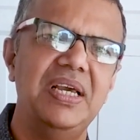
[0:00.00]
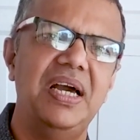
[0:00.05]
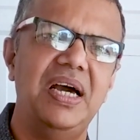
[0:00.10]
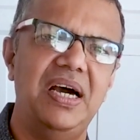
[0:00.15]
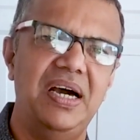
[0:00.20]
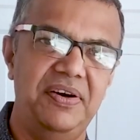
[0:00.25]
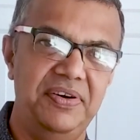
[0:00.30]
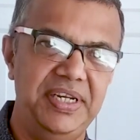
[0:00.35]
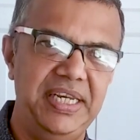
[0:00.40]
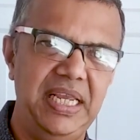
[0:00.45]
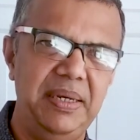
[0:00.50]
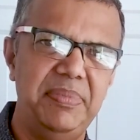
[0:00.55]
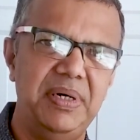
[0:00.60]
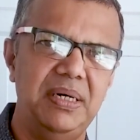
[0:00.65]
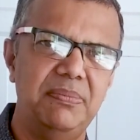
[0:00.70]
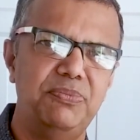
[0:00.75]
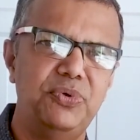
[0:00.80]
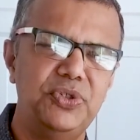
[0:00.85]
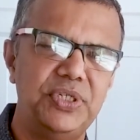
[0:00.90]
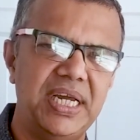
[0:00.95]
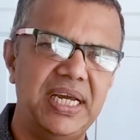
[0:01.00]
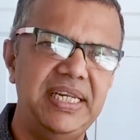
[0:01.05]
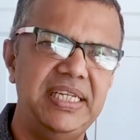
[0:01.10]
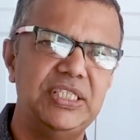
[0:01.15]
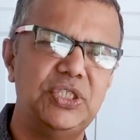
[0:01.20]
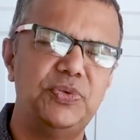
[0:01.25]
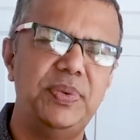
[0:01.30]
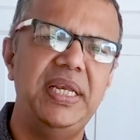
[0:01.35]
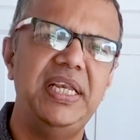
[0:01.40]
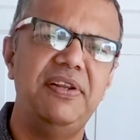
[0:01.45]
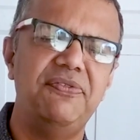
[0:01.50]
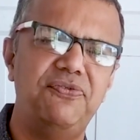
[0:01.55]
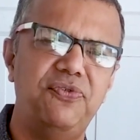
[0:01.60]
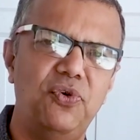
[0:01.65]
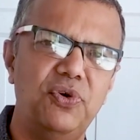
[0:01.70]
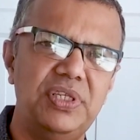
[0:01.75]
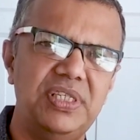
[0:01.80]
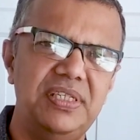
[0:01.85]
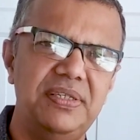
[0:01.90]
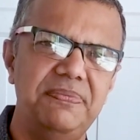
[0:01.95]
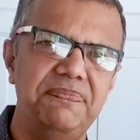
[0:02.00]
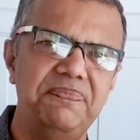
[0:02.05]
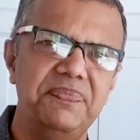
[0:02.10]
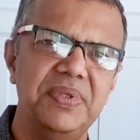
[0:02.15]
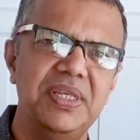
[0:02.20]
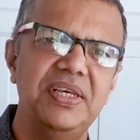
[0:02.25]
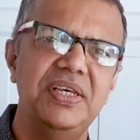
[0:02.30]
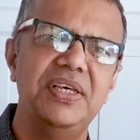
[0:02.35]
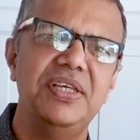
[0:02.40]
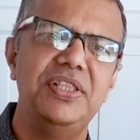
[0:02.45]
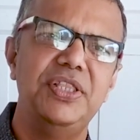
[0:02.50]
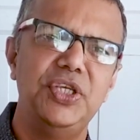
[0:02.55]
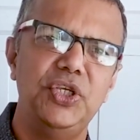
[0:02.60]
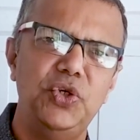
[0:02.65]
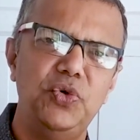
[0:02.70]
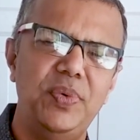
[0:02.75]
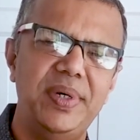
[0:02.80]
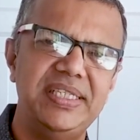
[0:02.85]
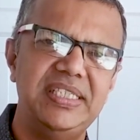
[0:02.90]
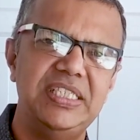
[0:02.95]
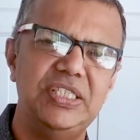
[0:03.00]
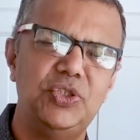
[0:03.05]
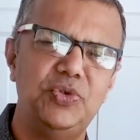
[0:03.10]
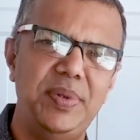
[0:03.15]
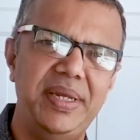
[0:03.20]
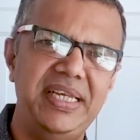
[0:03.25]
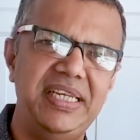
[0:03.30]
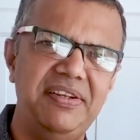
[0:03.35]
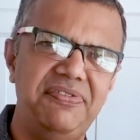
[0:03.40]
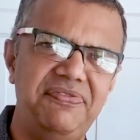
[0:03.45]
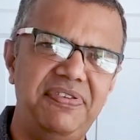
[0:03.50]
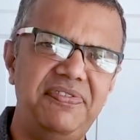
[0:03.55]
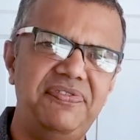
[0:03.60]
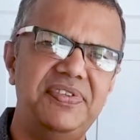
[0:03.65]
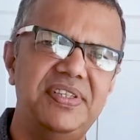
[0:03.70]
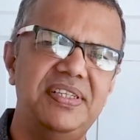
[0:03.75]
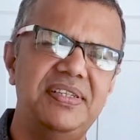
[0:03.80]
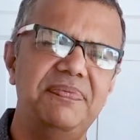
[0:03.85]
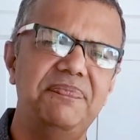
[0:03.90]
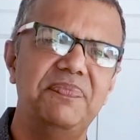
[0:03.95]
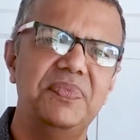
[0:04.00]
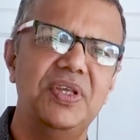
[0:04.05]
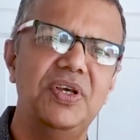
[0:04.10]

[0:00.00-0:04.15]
our neighbor Bhutan is 24th, the US is 25th,